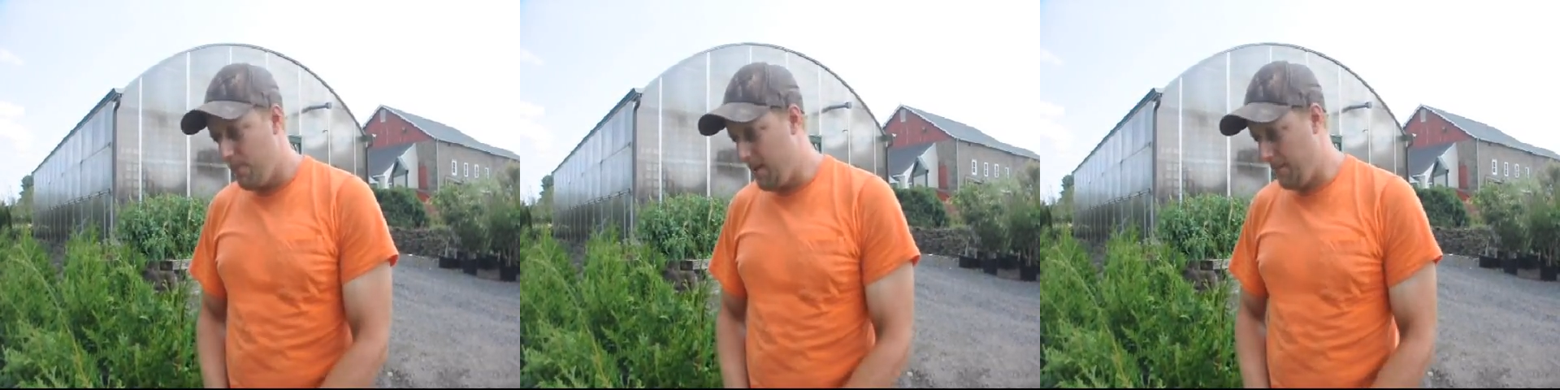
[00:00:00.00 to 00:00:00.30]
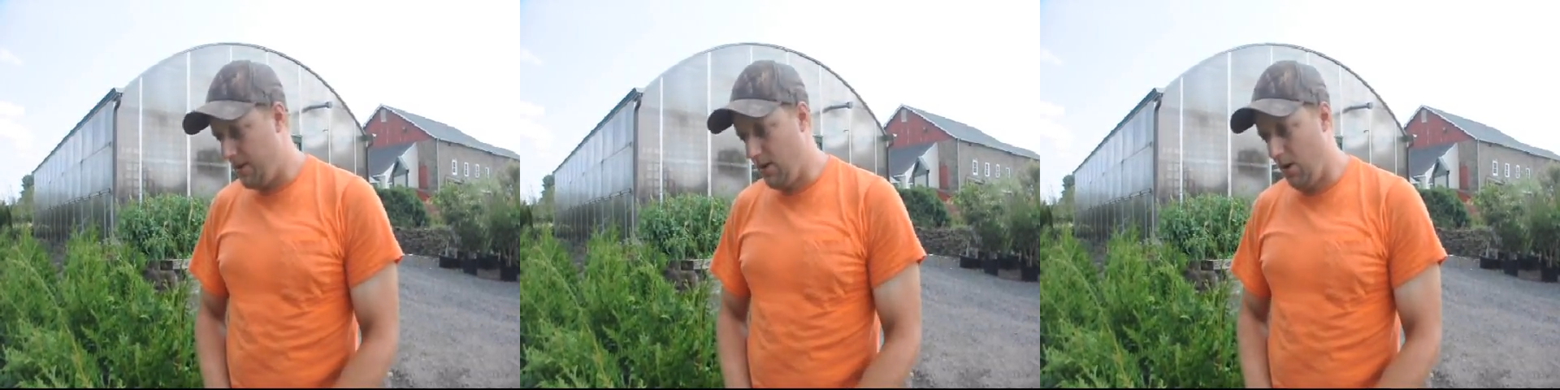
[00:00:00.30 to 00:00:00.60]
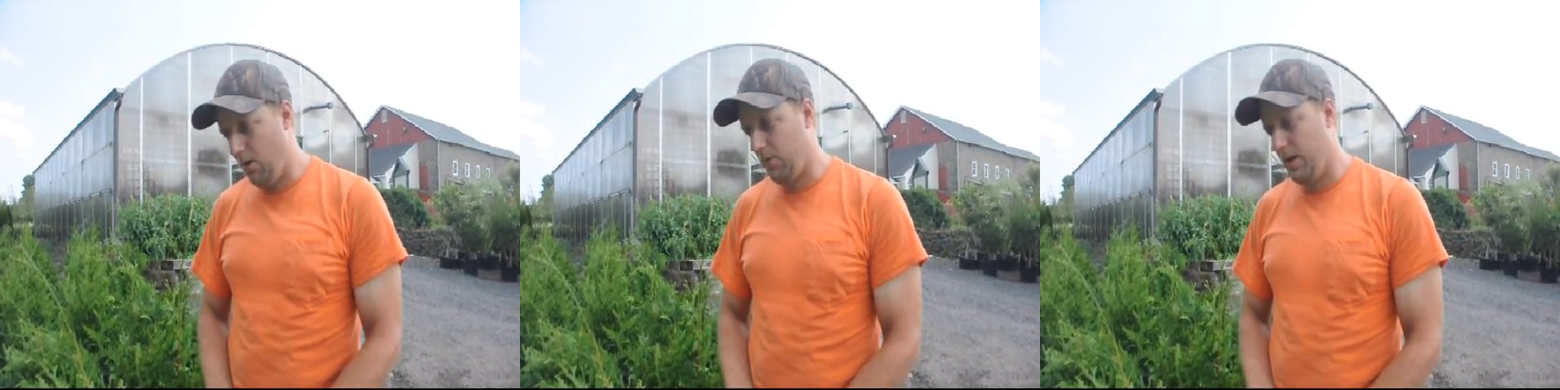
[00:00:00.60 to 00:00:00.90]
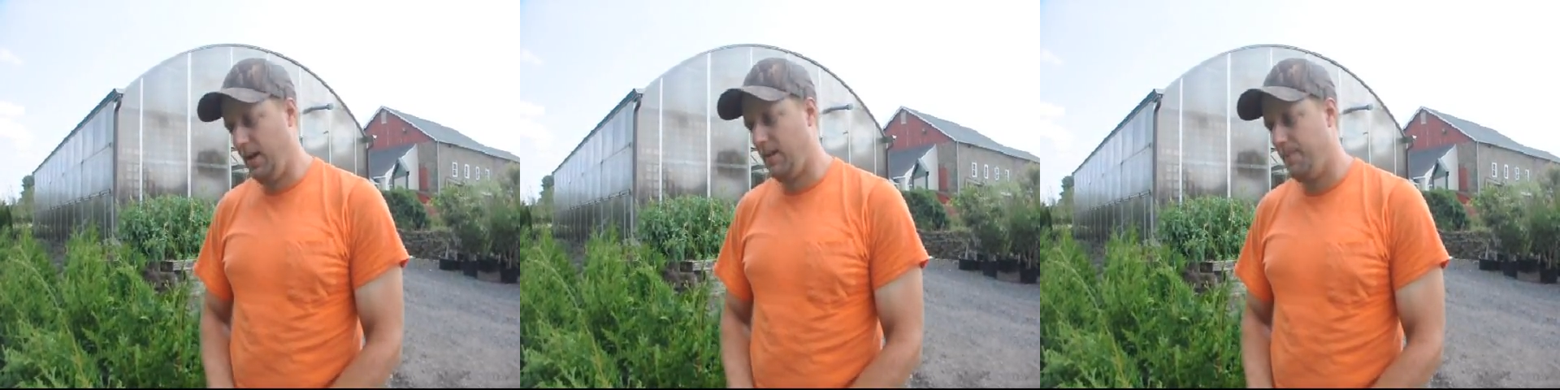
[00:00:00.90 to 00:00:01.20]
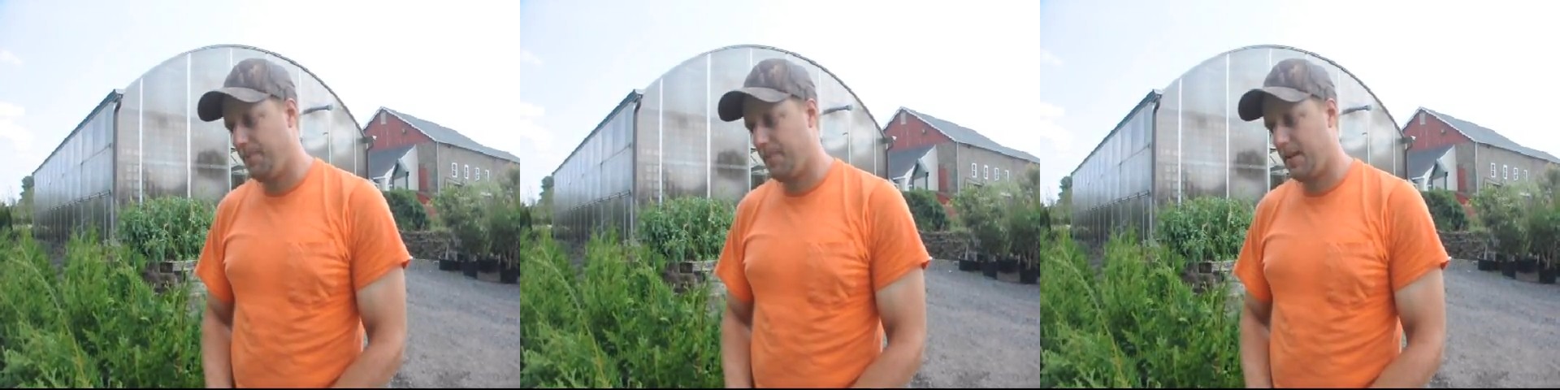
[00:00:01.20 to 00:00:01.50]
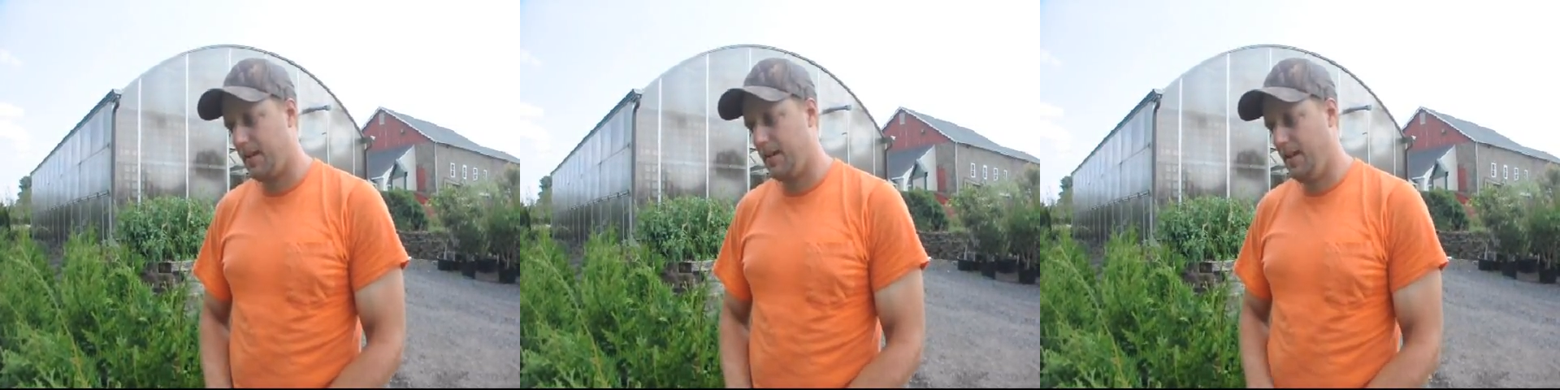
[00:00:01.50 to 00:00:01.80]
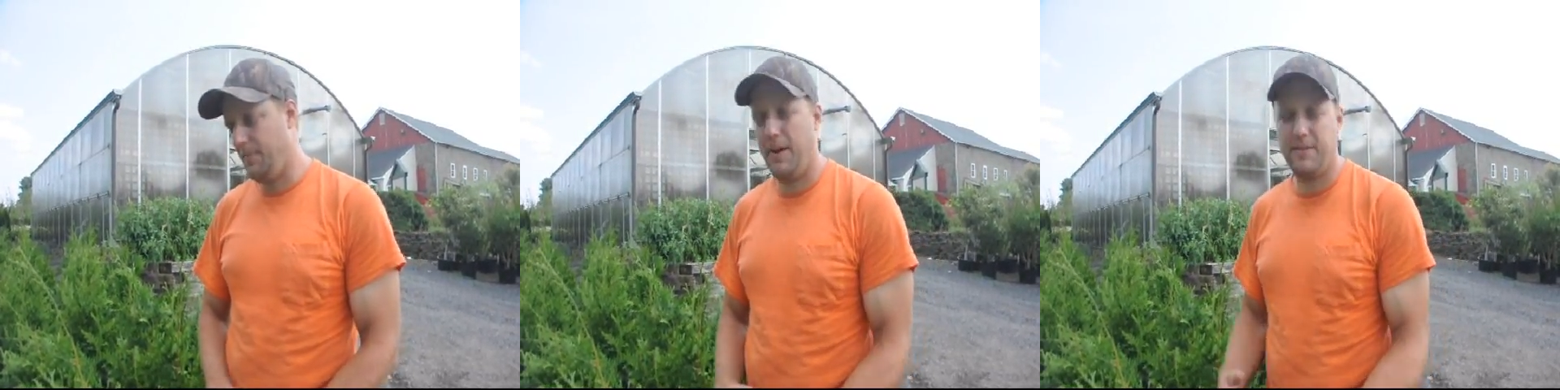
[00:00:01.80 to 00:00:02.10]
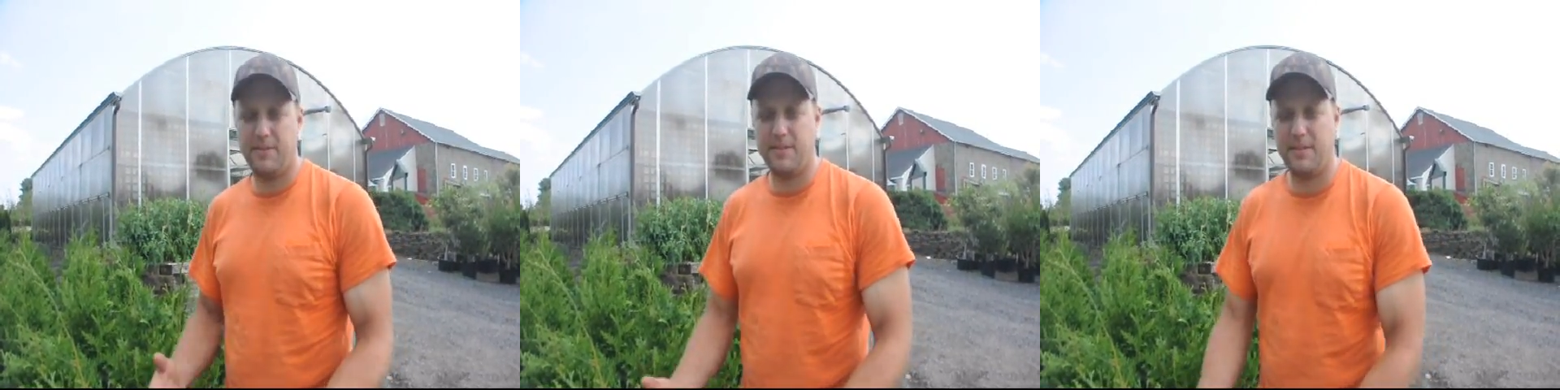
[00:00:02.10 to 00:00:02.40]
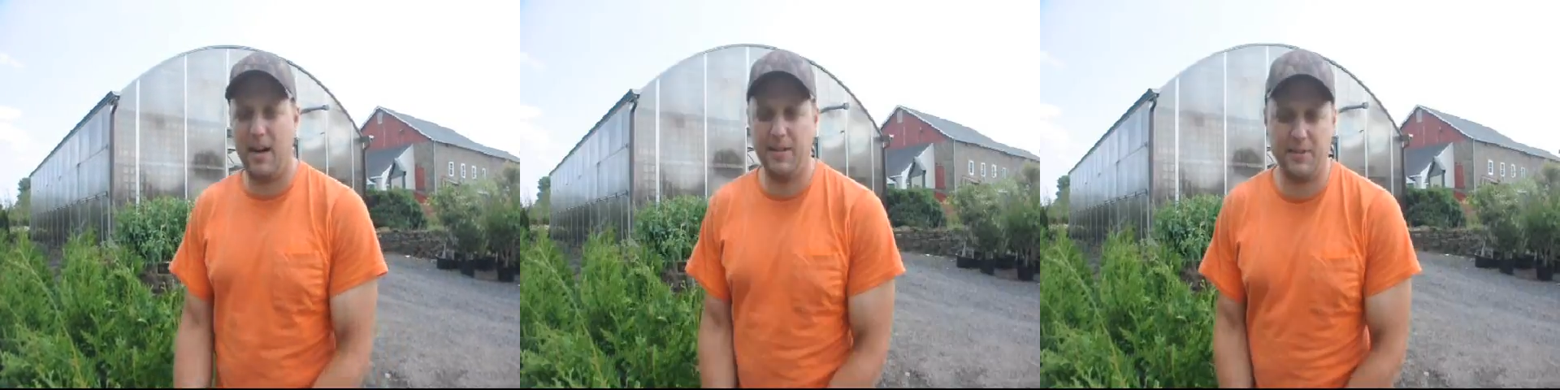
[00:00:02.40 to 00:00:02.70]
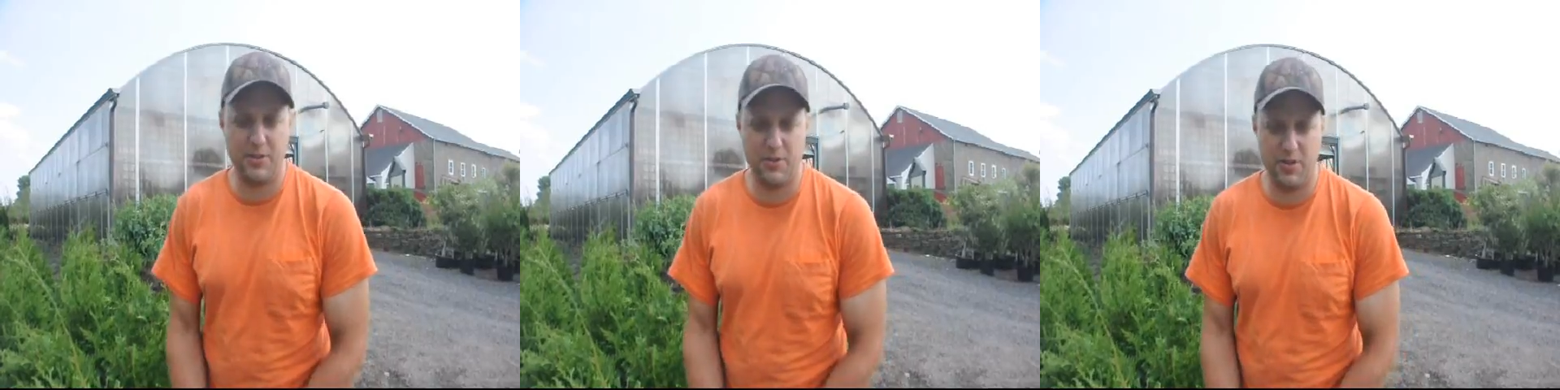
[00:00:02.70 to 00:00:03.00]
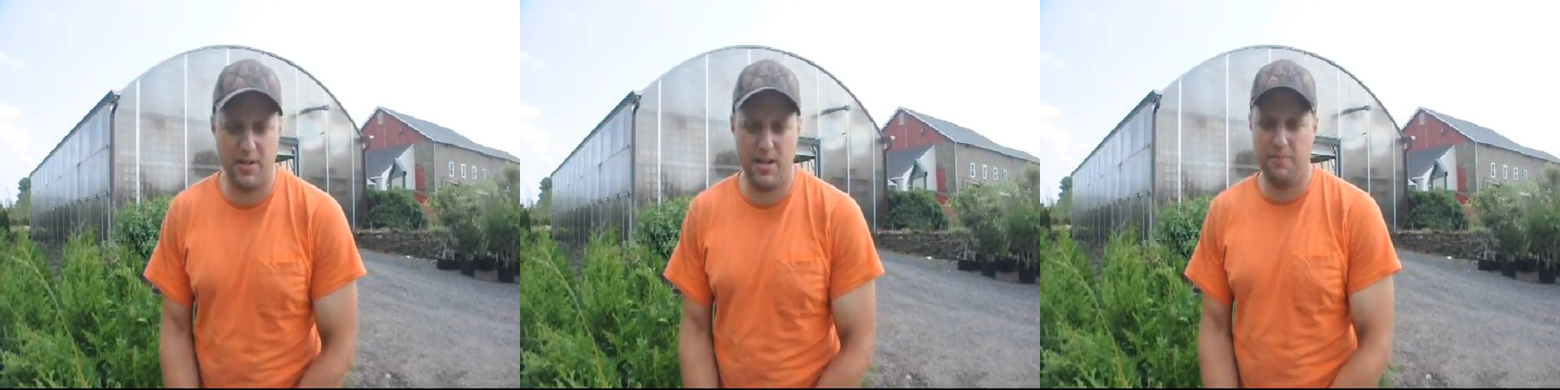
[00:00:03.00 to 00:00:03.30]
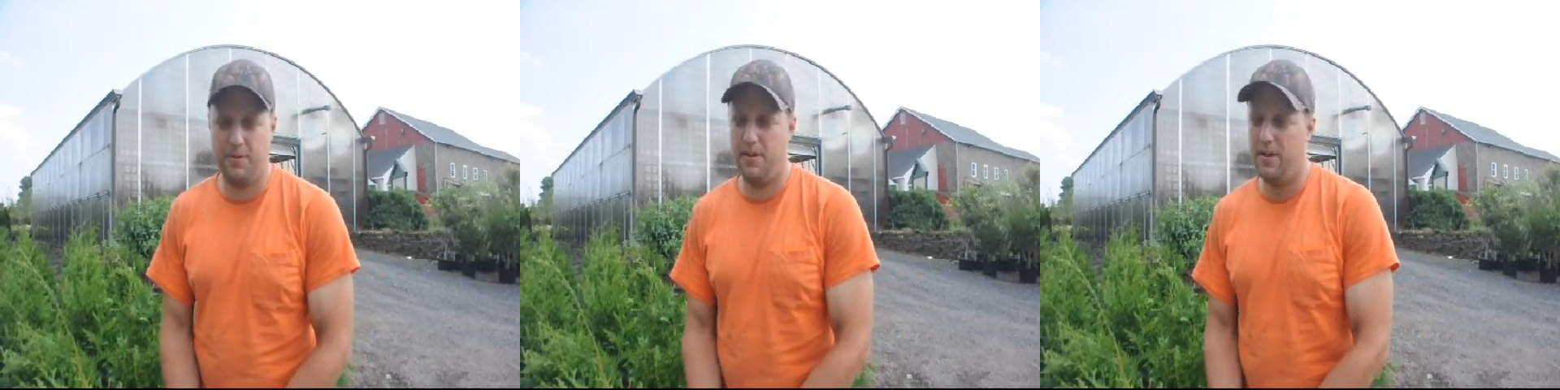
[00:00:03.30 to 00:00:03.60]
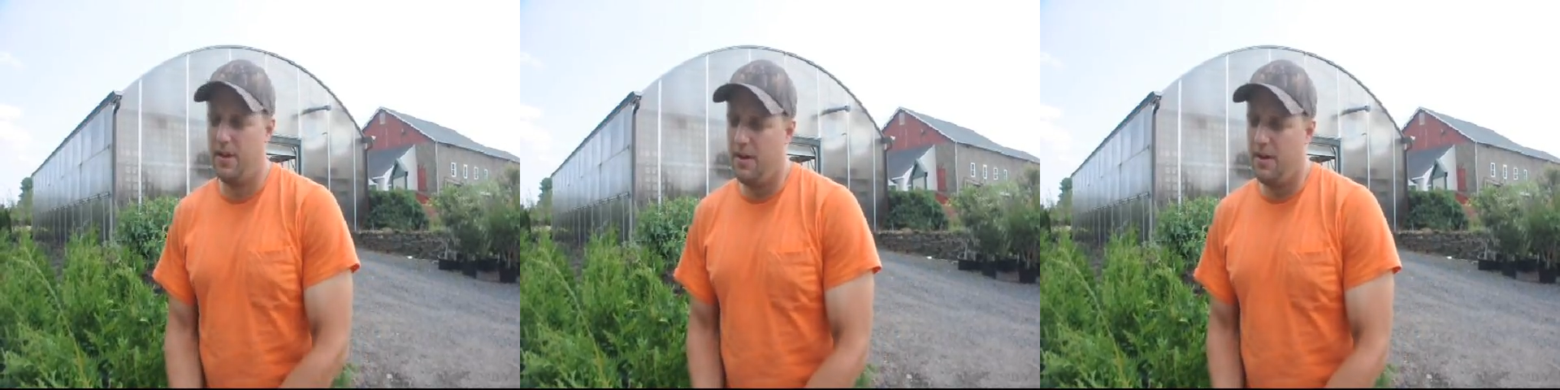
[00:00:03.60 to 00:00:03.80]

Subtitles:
Maybe go like, it depends on the size of the tree again, but